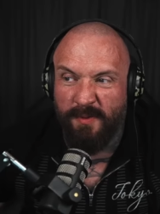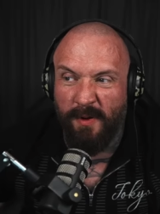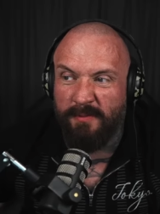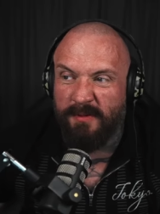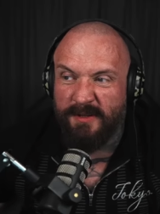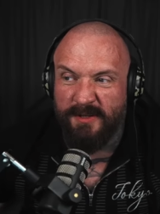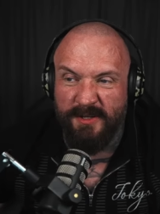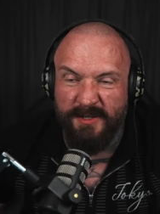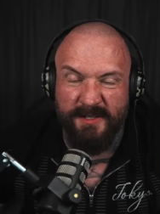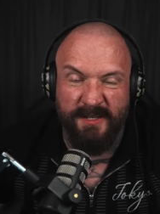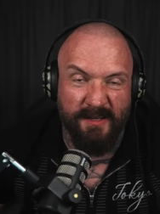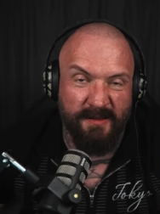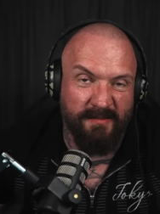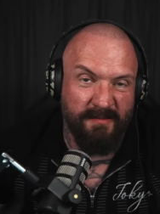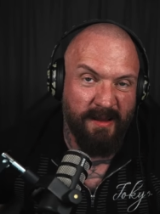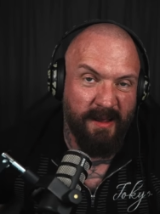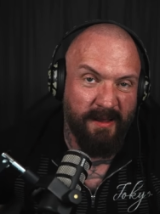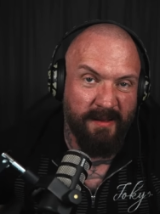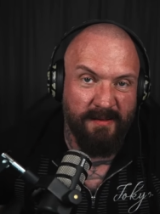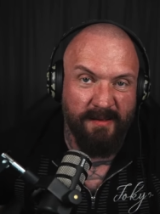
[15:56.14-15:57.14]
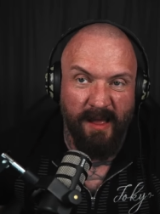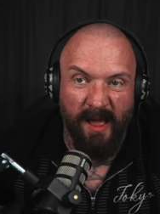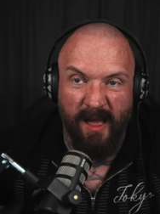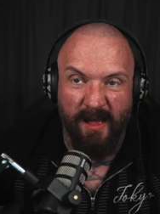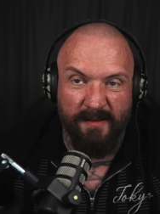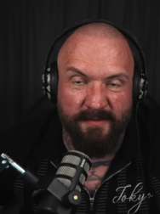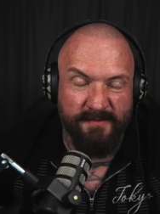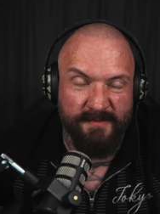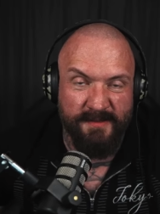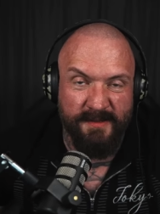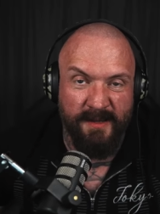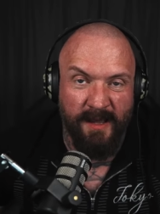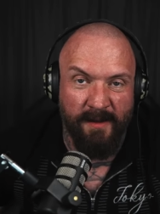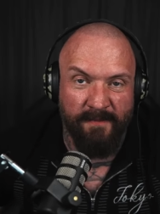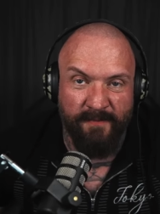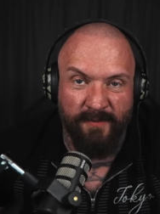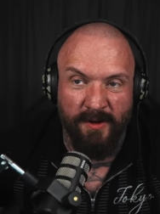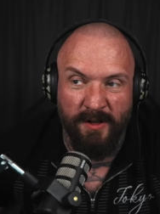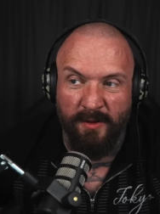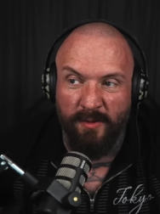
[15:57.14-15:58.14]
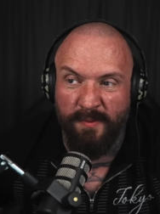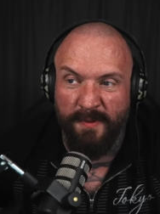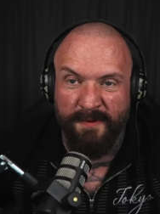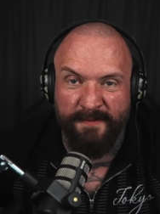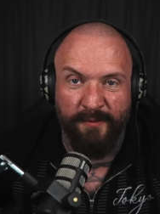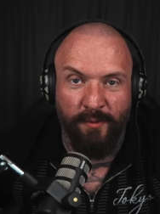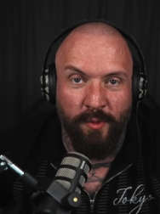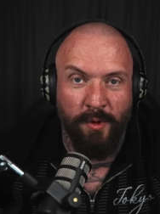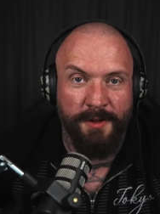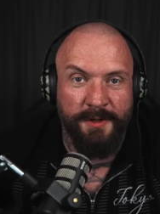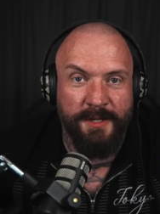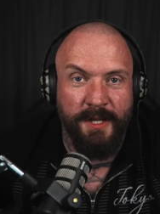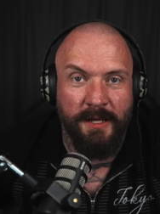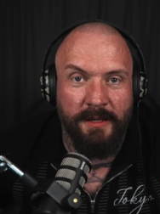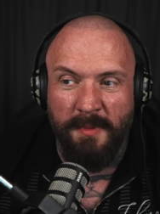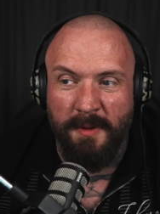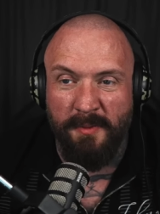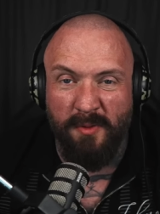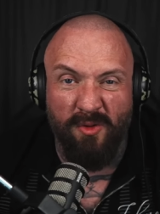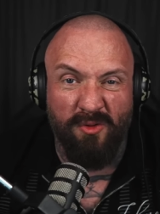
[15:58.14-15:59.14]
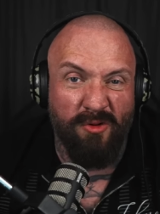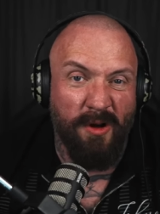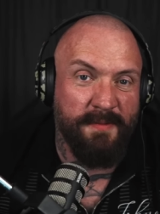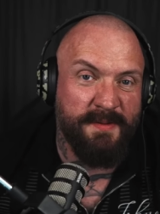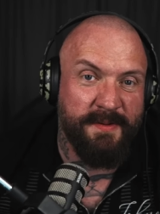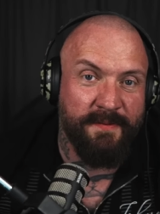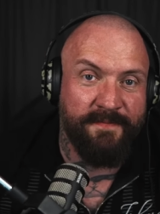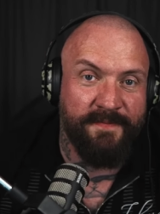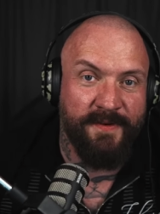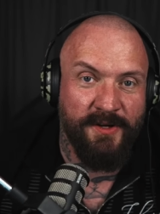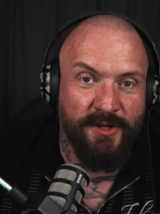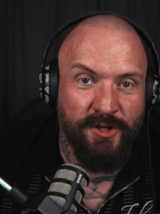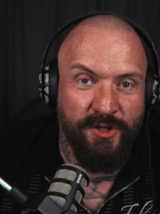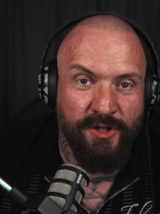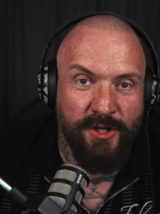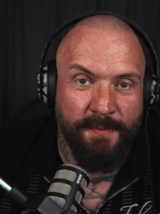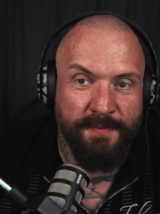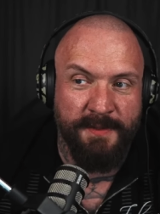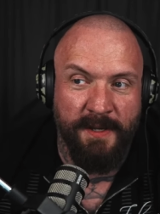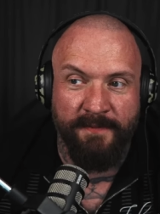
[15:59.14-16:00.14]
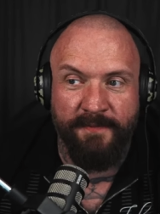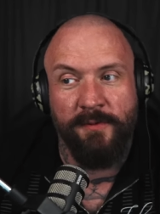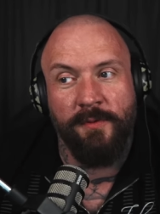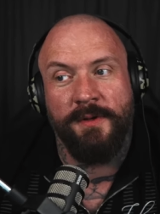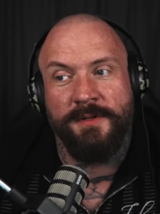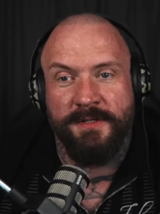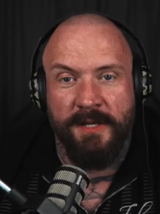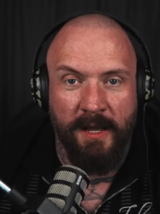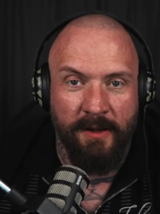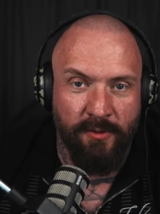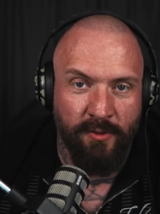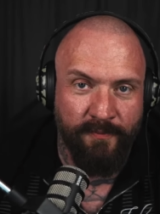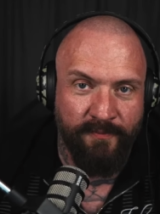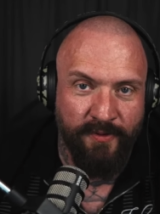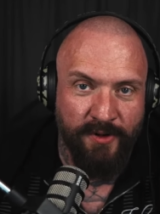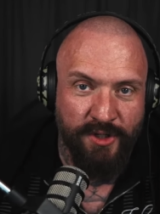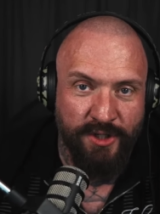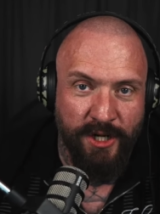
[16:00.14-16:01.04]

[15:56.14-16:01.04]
probably just sitting like, just going for a little bit of a wander. Maybe we'll grab some fish and chips afterwards, going home for a